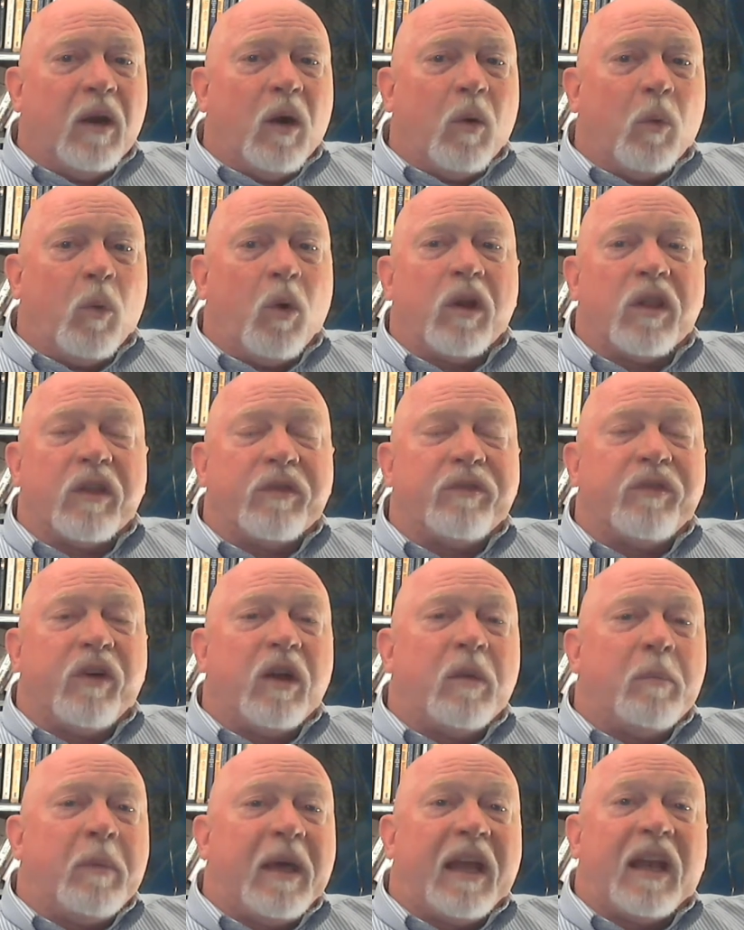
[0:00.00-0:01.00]
One of the
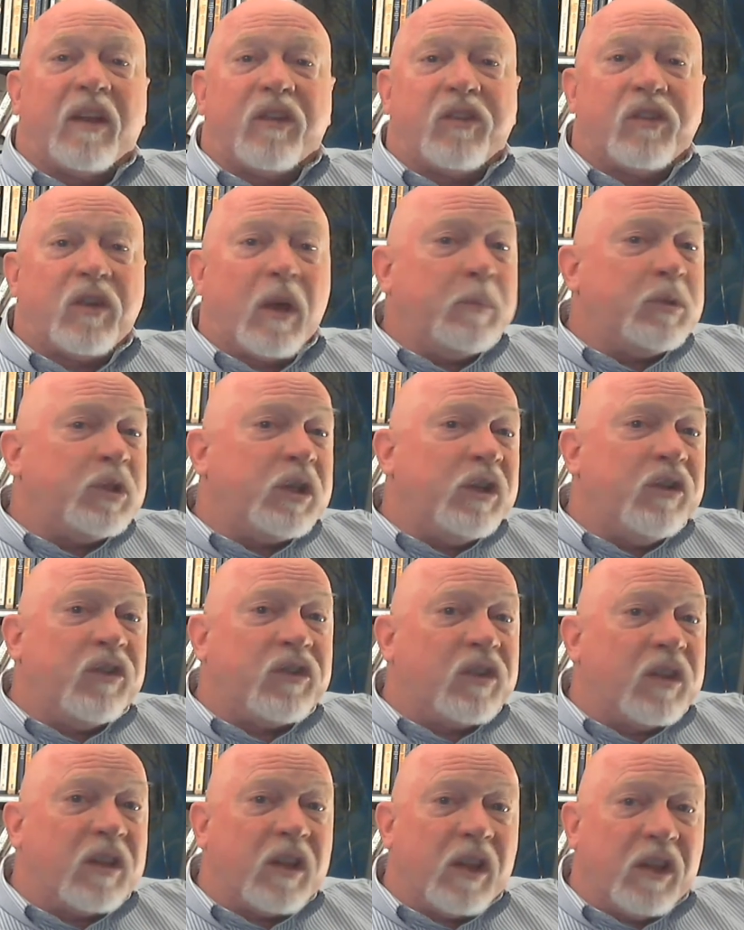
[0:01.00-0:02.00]
fundamental assumptions
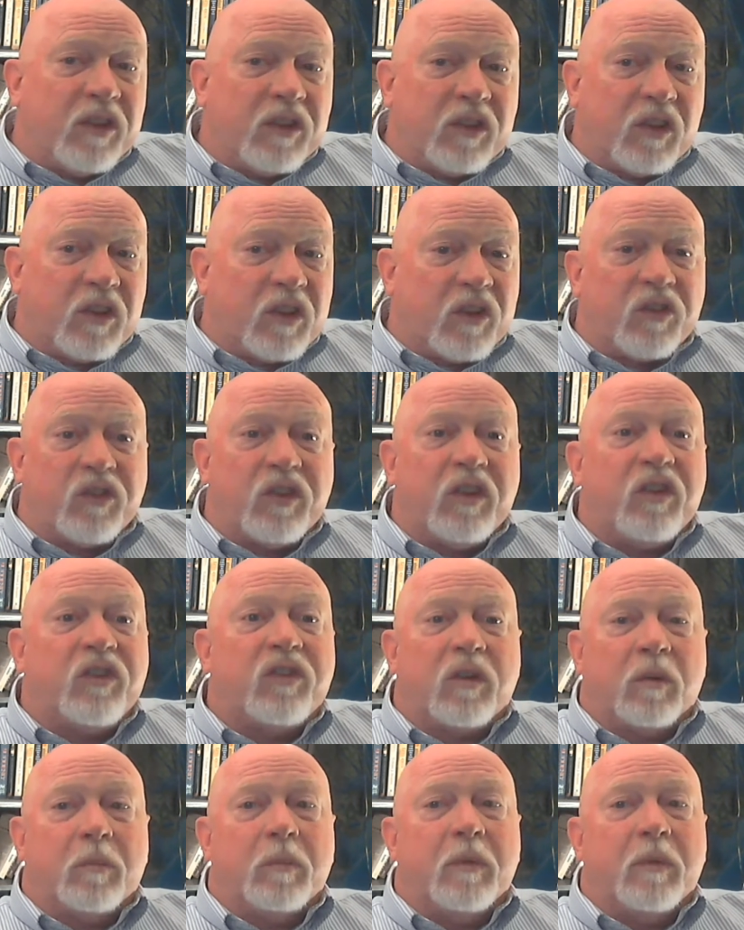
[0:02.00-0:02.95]
to the system,